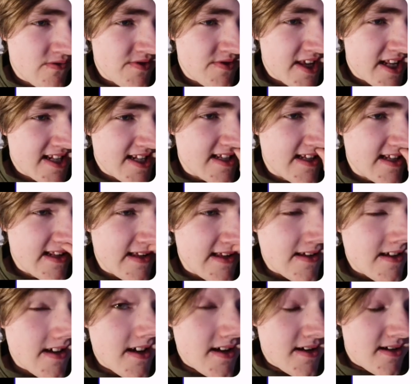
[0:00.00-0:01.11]
and then Seeley,
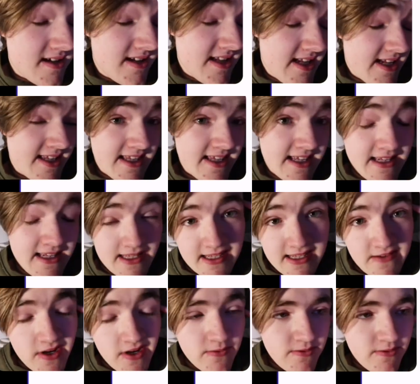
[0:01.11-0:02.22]
because that's the, the
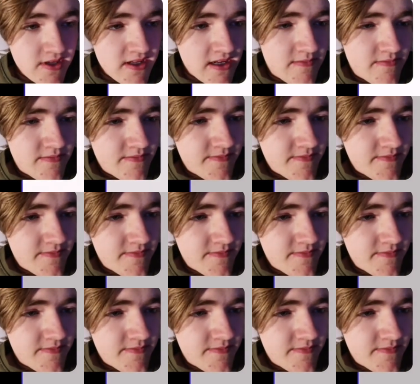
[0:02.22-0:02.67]
developer's name.